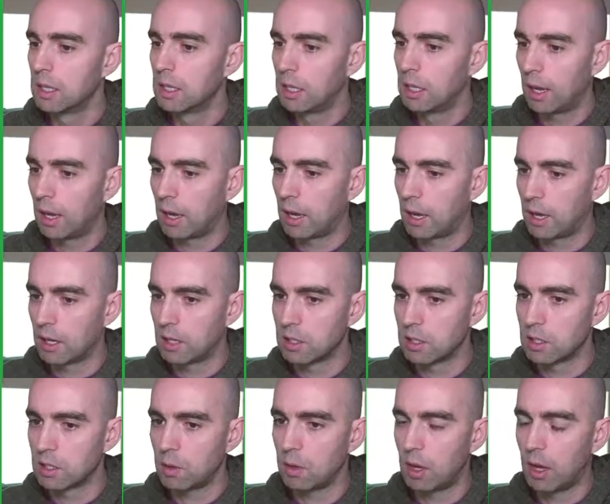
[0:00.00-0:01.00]

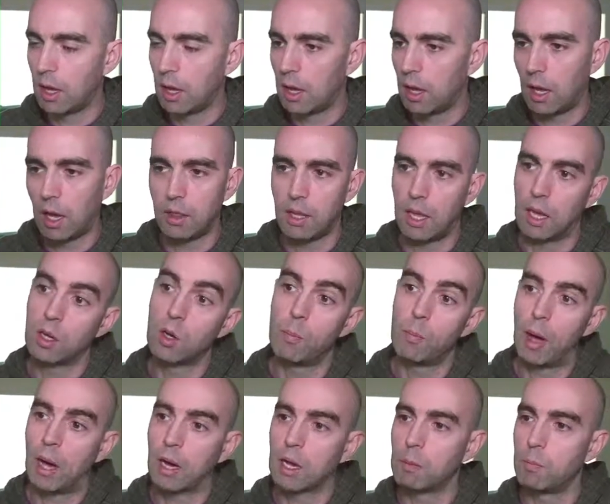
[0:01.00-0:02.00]
and then come
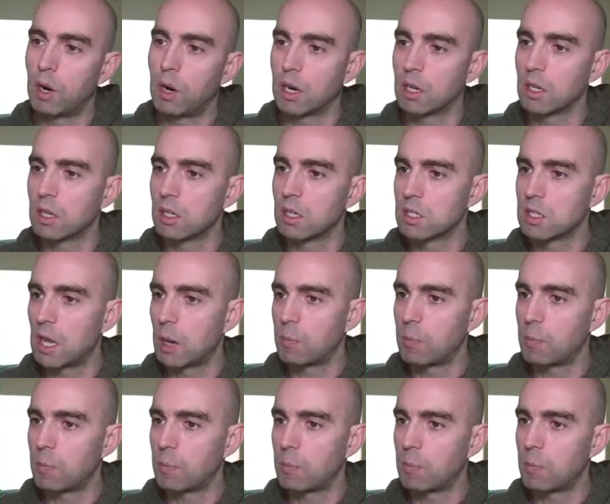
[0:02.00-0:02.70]
back and mark your step